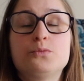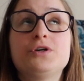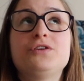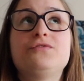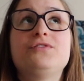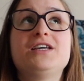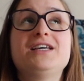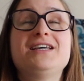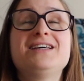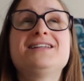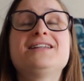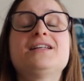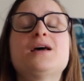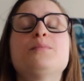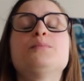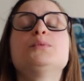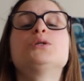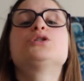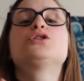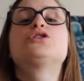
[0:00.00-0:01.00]
We've eaten
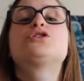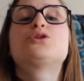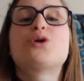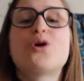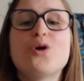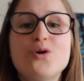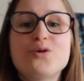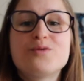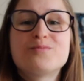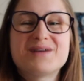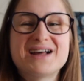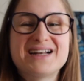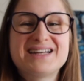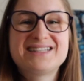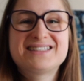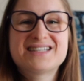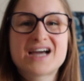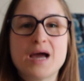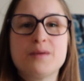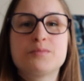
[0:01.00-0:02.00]
them so
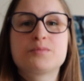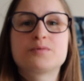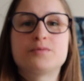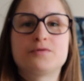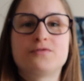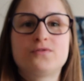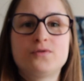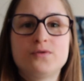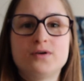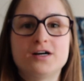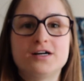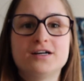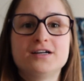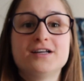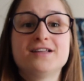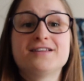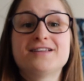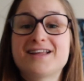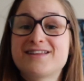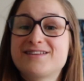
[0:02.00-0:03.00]
many times before
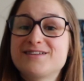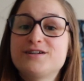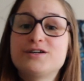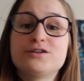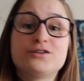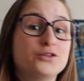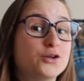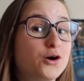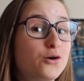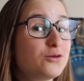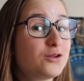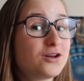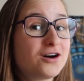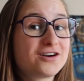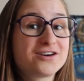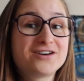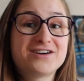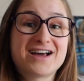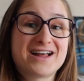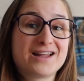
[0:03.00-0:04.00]
that there are no
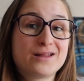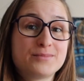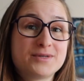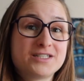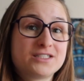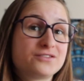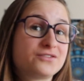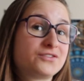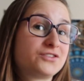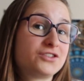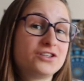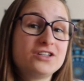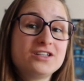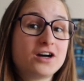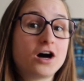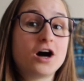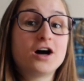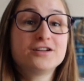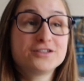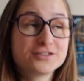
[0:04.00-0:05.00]
longer elements of
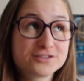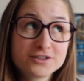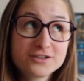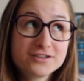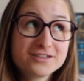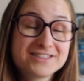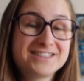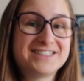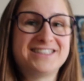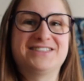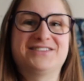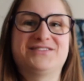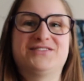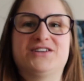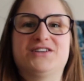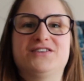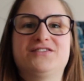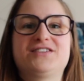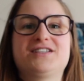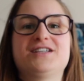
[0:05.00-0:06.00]
uncertainty
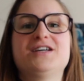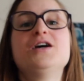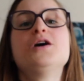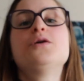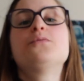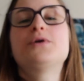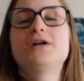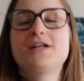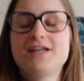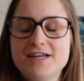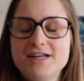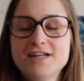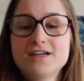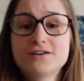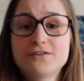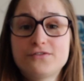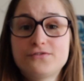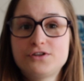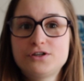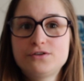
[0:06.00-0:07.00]
involved. When
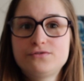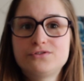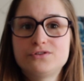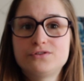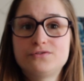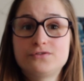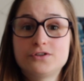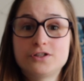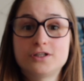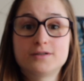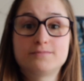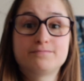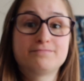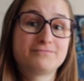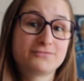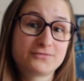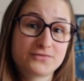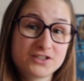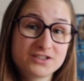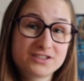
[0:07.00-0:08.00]
eating a fear food for the
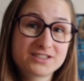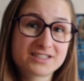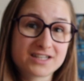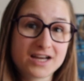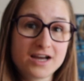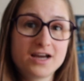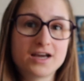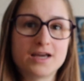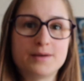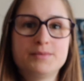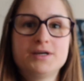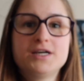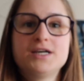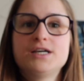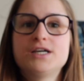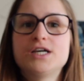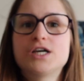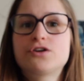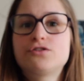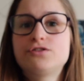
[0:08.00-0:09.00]
first time,
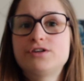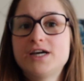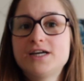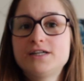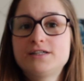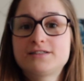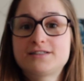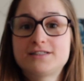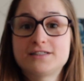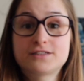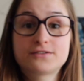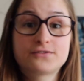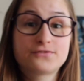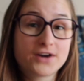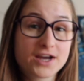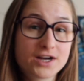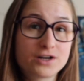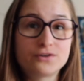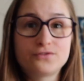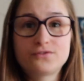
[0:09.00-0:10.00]
it creates this
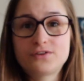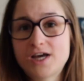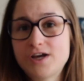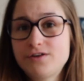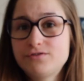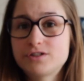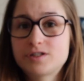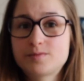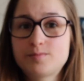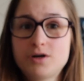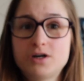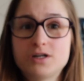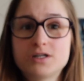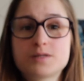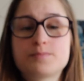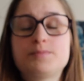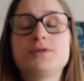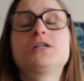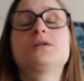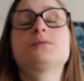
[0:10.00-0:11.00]
fight or flight
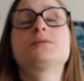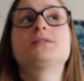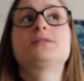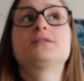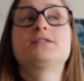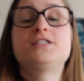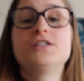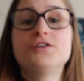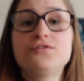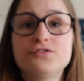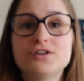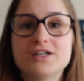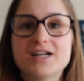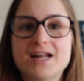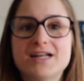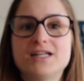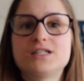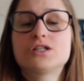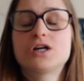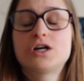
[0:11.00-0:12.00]
response because it's
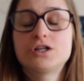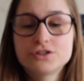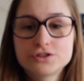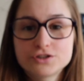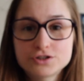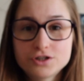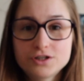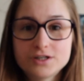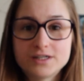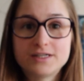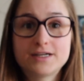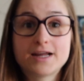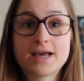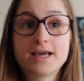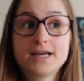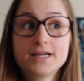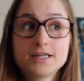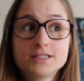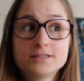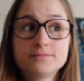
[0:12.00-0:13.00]
different and it's uncertain,
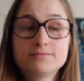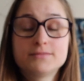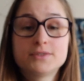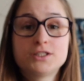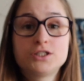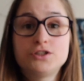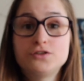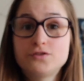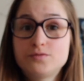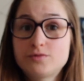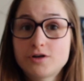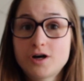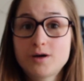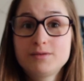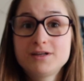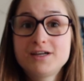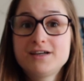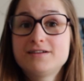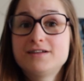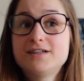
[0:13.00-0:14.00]
and you've
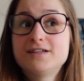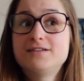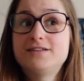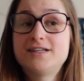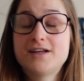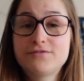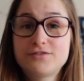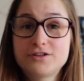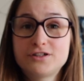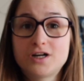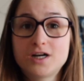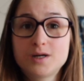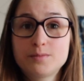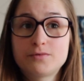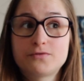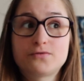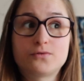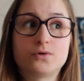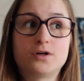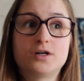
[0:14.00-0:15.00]
probably never done
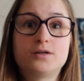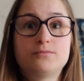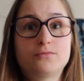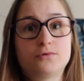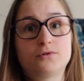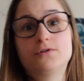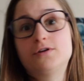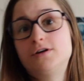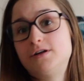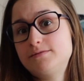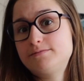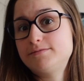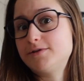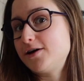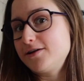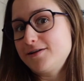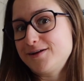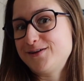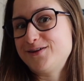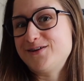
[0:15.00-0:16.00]
it before or
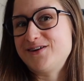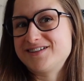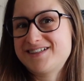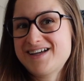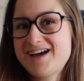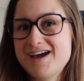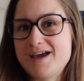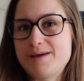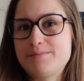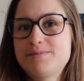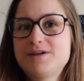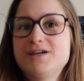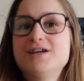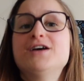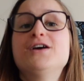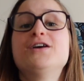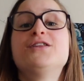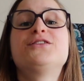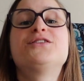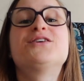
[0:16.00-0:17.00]
not in a long time.
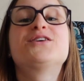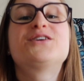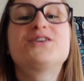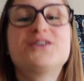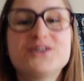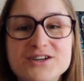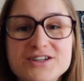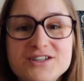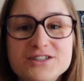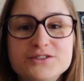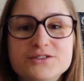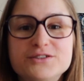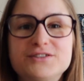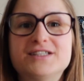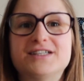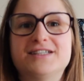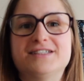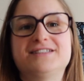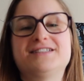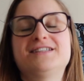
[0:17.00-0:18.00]
The good
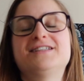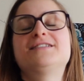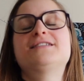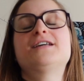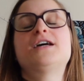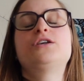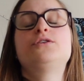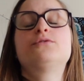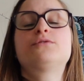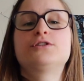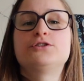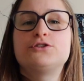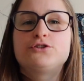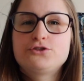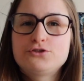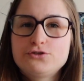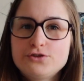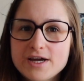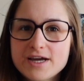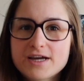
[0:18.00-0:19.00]
news is that you can
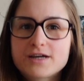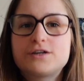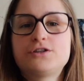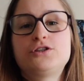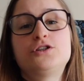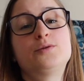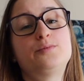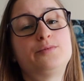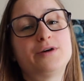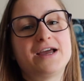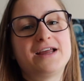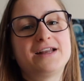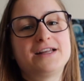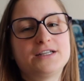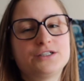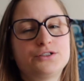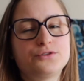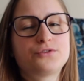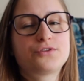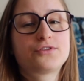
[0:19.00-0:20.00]
trick your brain
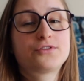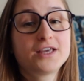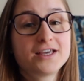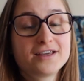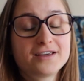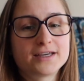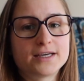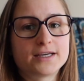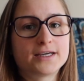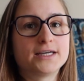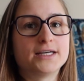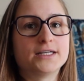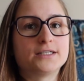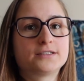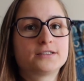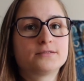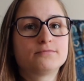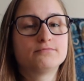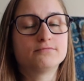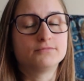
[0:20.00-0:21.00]
into thinking
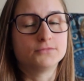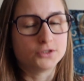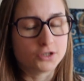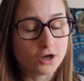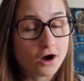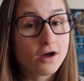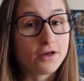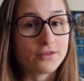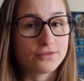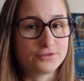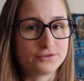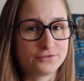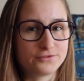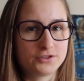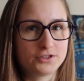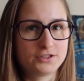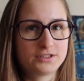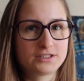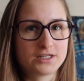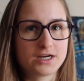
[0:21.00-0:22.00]
it's not the
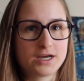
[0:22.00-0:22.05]
first